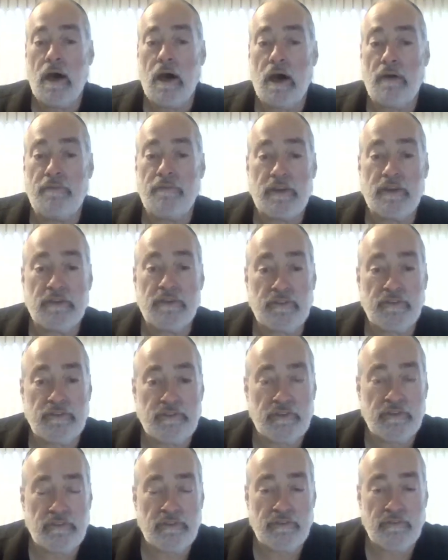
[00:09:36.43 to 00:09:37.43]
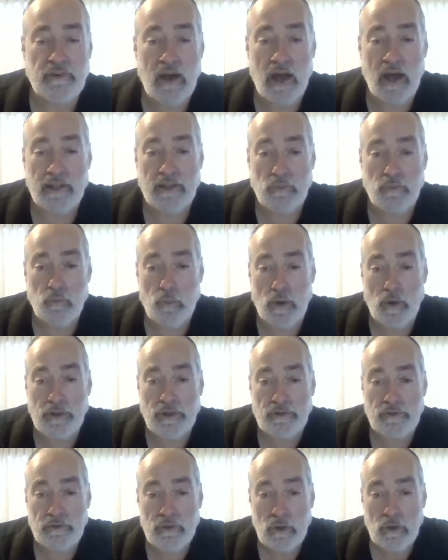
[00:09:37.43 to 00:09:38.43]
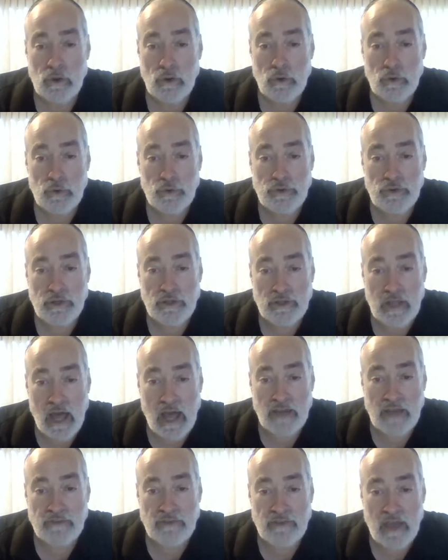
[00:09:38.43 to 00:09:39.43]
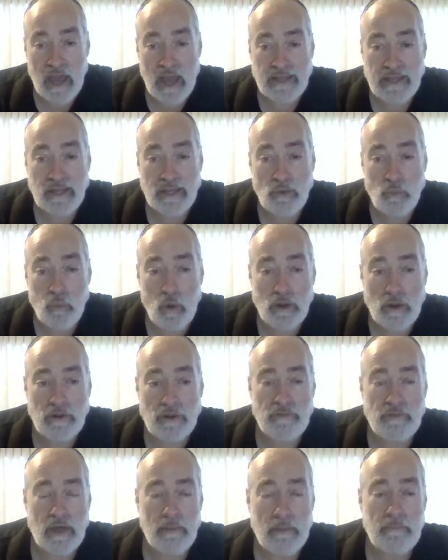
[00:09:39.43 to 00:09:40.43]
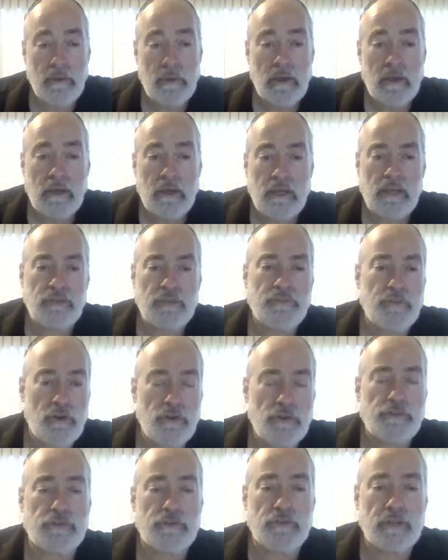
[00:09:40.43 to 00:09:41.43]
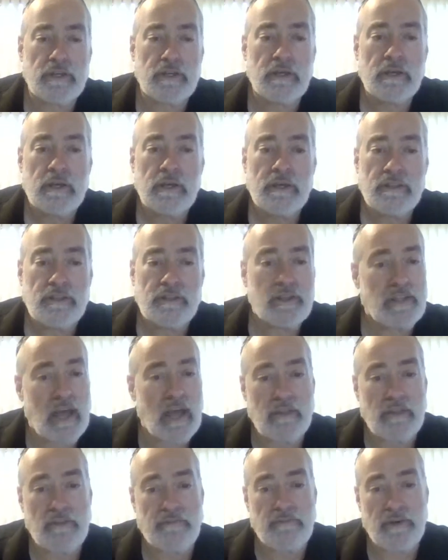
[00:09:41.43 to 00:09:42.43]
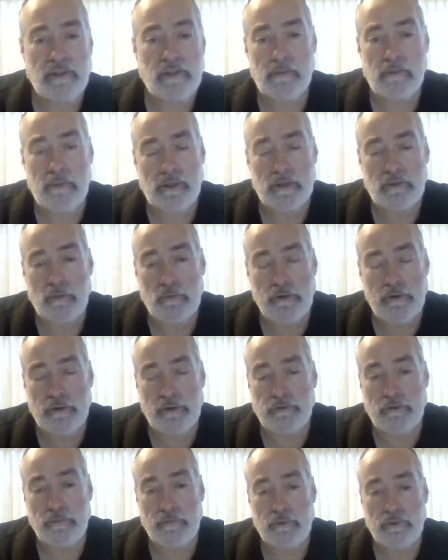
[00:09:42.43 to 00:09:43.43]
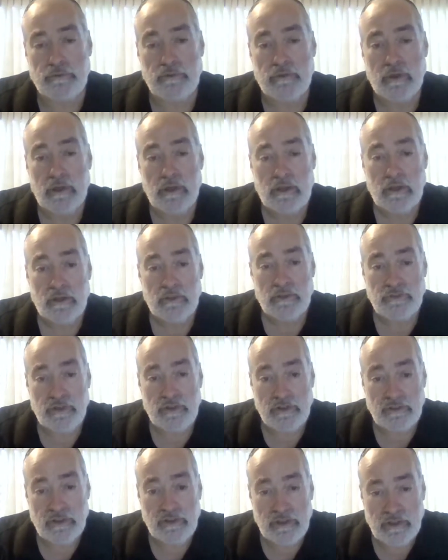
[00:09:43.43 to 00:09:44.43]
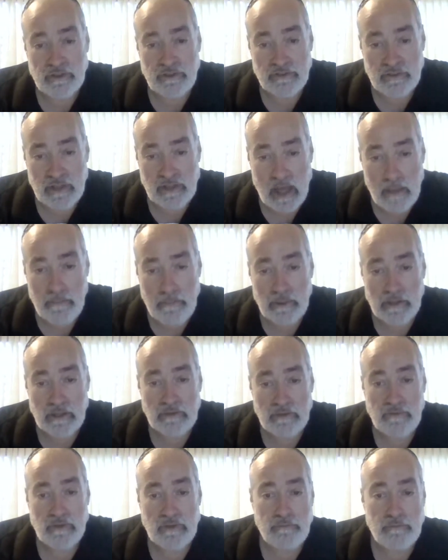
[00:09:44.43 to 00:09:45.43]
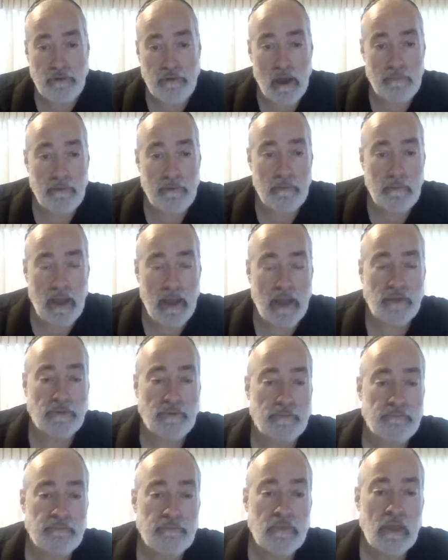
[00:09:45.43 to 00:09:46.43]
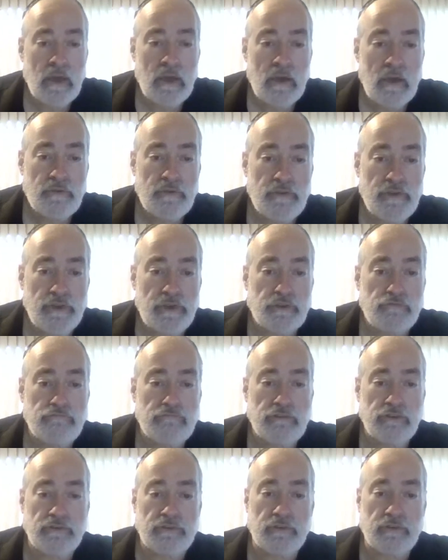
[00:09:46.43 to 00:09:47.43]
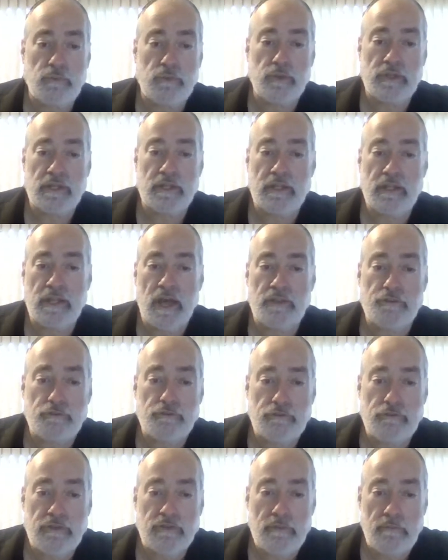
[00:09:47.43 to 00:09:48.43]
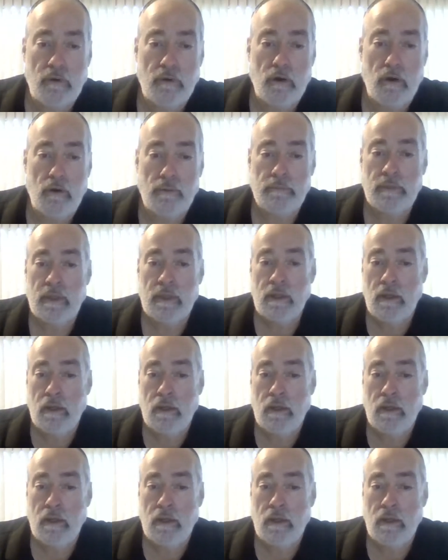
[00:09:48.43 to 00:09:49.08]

of the existence of God, and one who denies any one of them is virtually denying the fundamental principles, since he does not believe in the proper manner. For this reason, we did not treat them all